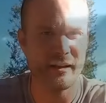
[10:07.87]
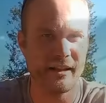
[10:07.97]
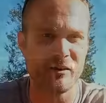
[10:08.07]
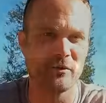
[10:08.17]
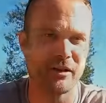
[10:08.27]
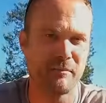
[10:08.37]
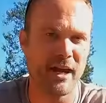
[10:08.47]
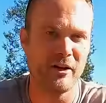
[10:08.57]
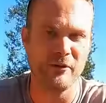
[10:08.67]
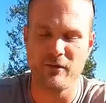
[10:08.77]
None of that really
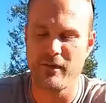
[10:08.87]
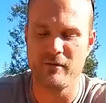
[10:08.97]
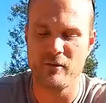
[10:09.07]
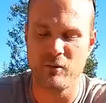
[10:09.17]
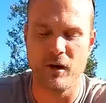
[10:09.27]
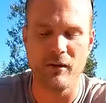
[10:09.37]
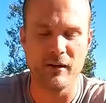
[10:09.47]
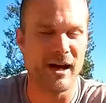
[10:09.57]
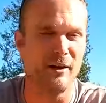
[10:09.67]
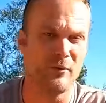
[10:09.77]
matters. If you
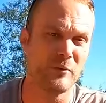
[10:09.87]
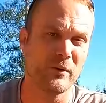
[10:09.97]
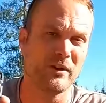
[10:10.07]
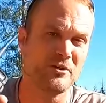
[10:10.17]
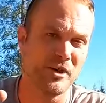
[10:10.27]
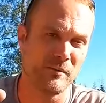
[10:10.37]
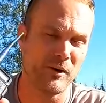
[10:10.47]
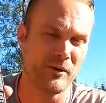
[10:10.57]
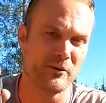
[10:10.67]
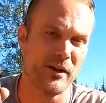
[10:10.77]
are out with a G M
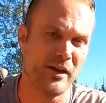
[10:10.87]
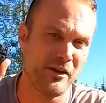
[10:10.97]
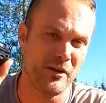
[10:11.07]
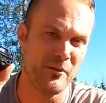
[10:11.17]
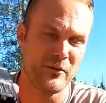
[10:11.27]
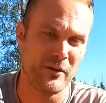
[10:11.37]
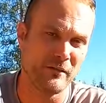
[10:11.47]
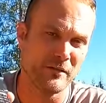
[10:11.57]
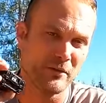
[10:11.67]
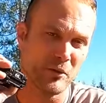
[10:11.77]
R S radio and you
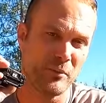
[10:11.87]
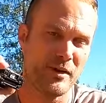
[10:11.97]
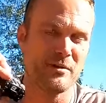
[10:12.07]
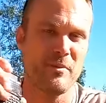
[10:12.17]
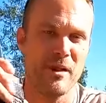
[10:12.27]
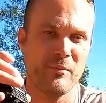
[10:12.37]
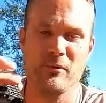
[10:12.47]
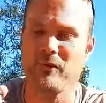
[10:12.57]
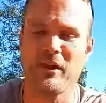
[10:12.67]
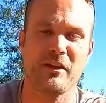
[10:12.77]
have the little piece of
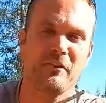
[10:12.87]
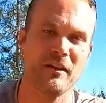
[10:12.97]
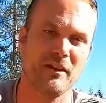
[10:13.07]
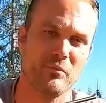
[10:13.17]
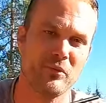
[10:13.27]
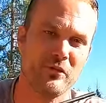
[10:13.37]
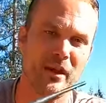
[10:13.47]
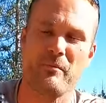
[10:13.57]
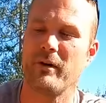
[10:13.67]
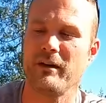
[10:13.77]
paper saying you're allowed to push
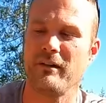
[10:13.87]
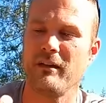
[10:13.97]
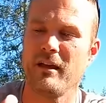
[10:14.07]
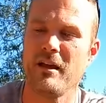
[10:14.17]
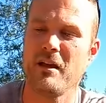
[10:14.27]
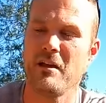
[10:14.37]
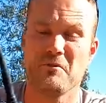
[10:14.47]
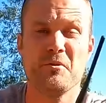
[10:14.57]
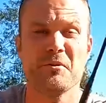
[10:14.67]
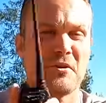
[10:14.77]
that button,
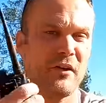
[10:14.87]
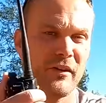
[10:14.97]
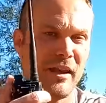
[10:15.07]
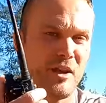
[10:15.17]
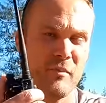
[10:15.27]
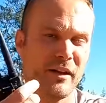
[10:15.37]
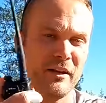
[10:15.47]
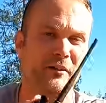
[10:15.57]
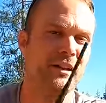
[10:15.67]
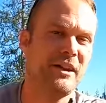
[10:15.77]
you could talk to
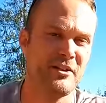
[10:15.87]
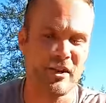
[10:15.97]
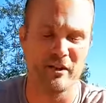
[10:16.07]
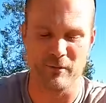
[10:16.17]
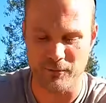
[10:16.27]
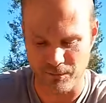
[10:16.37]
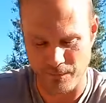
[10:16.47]
anybody on any channel.